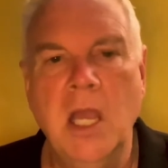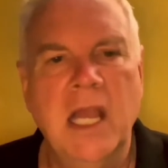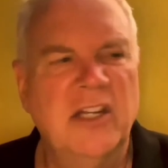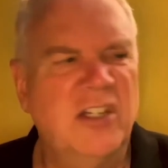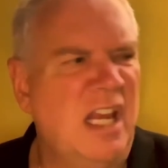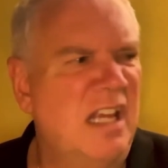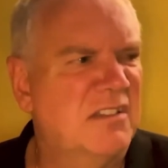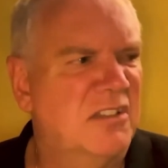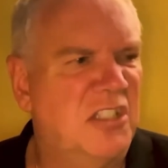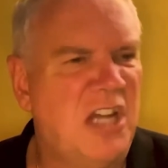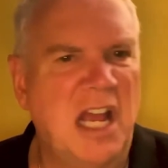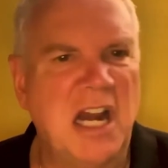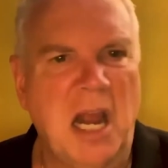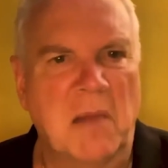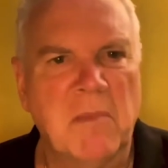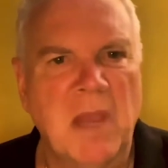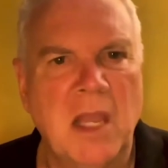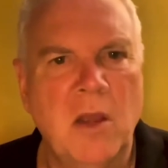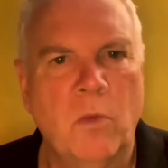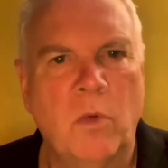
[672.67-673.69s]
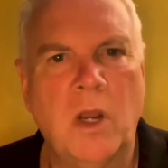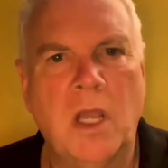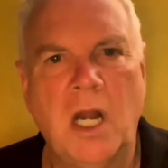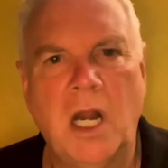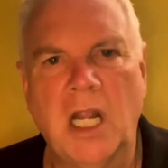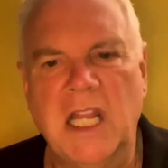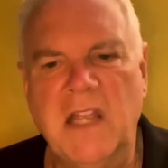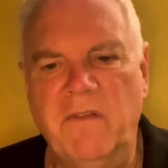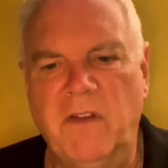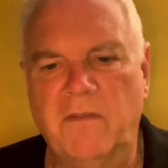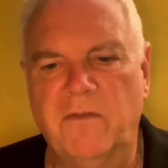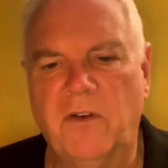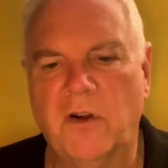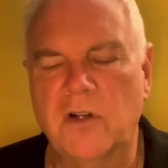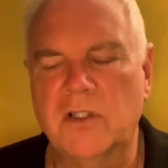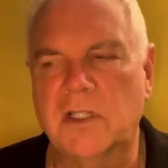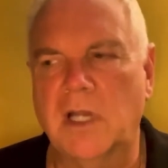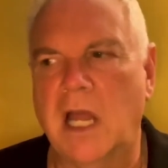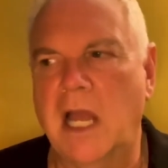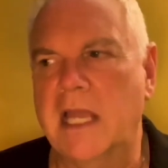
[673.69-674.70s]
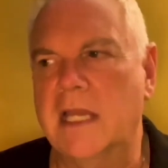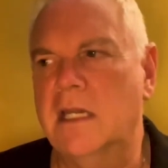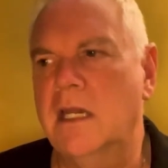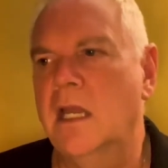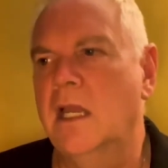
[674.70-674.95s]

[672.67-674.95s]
just shut up. We're going to leave at first light.